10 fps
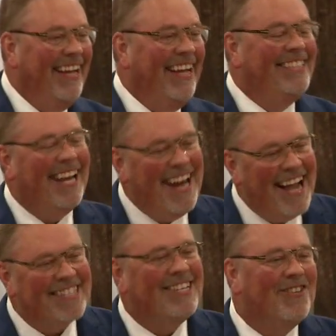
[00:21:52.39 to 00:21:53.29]
He said,
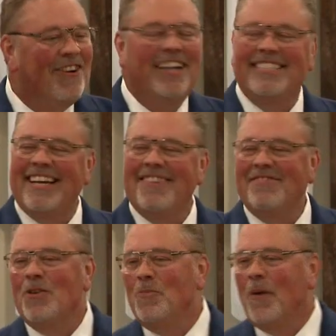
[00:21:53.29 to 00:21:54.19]
That's great, So
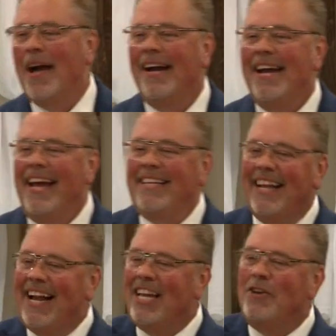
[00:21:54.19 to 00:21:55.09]
I'm so proud. He
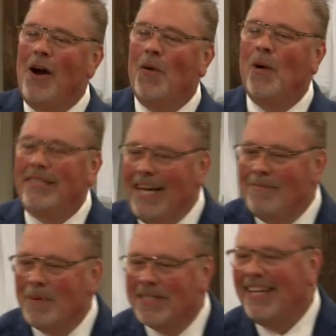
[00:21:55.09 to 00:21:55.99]
said, Now you know where
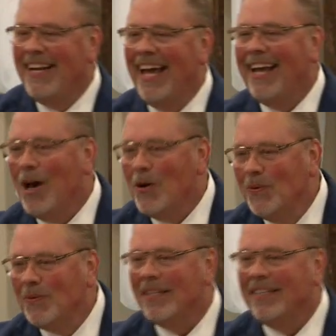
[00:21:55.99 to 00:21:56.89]
10% of that
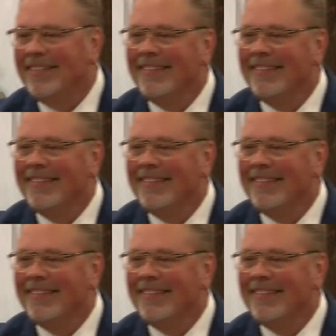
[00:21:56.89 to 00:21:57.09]
goes.